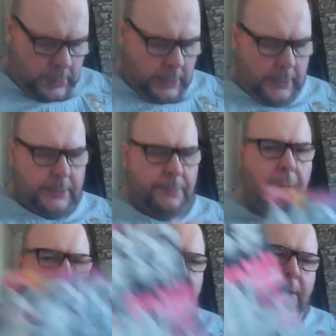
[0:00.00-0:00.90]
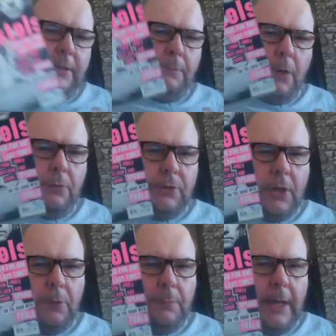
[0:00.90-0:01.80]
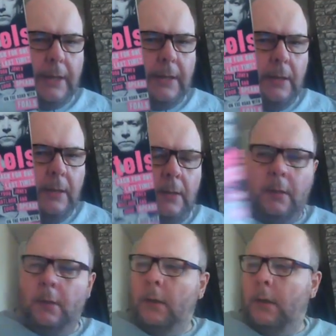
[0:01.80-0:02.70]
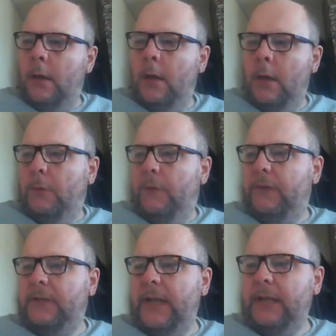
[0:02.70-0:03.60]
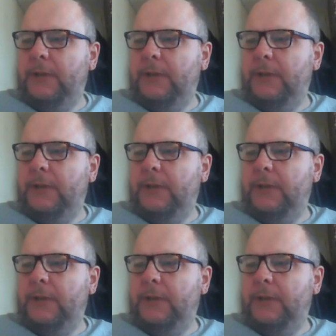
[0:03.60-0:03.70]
is a Mojo mag with the Sex